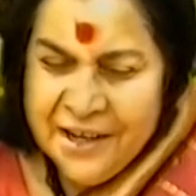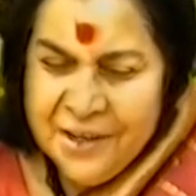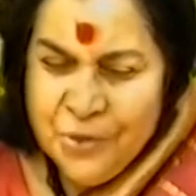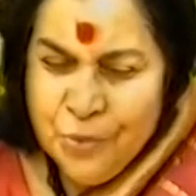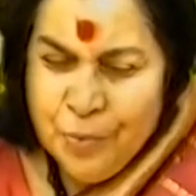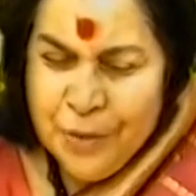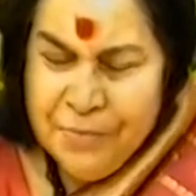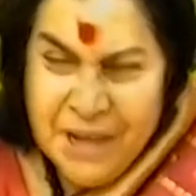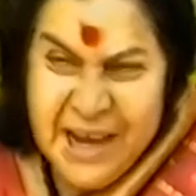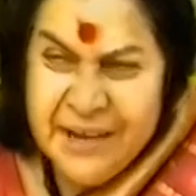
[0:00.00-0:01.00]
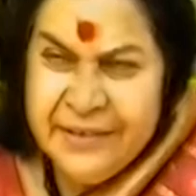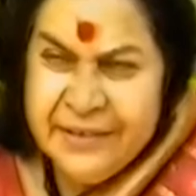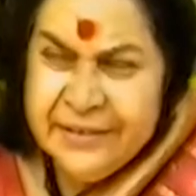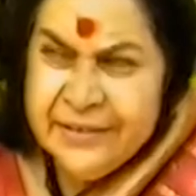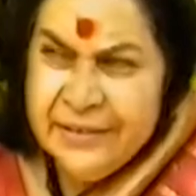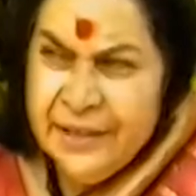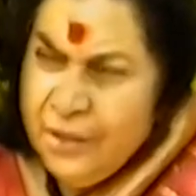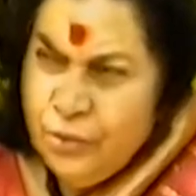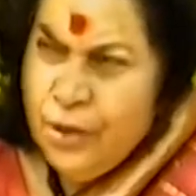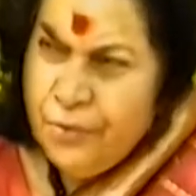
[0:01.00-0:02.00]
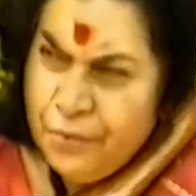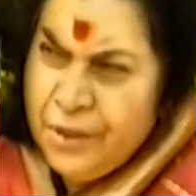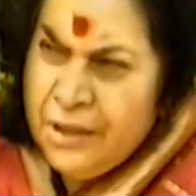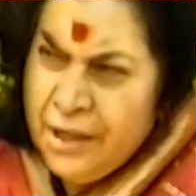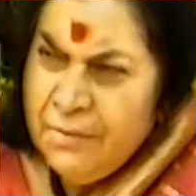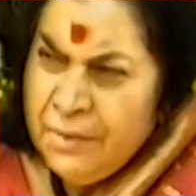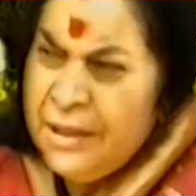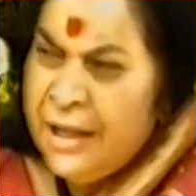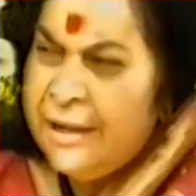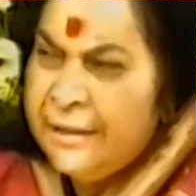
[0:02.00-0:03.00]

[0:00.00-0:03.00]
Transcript: you permeate into everything with that,